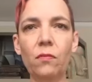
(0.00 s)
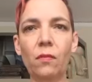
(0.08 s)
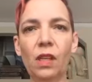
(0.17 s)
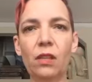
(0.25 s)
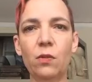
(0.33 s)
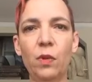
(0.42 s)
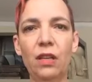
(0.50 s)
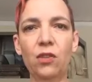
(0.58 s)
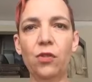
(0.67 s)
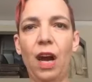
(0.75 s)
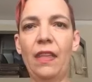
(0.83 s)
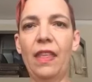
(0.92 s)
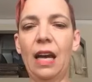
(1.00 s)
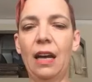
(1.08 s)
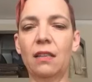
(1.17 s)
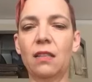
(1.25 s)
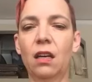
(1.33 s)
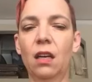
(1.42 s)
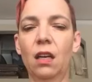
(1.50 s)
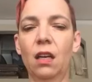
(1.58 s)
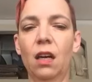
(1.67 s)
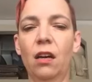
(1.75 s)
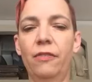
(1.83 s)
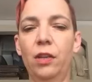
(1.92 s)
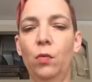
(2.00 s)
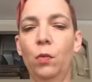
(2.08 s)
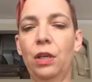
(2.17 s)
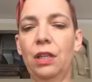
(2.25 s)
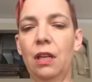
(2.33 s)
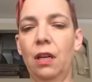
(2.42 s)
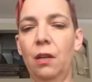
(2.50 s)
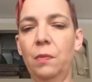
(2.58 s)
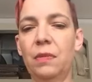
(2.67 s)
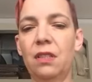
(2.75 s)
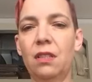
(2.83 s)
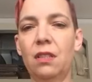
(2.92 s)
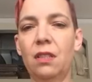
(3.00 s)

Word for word: So we can try that a few more times.